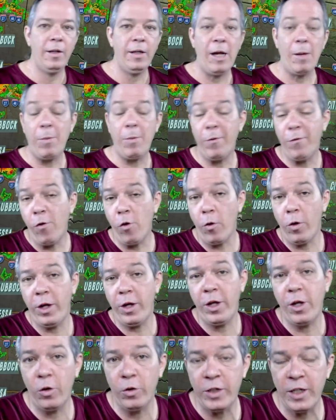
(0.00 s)
Now, before
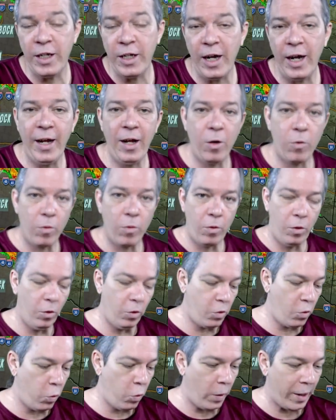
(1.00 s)
you go today, a real
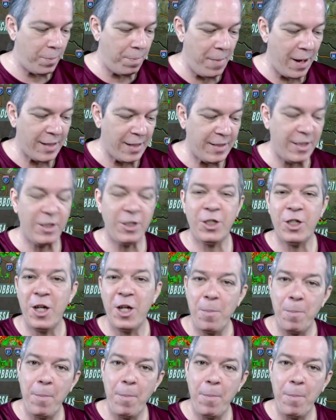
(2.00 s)
quick message,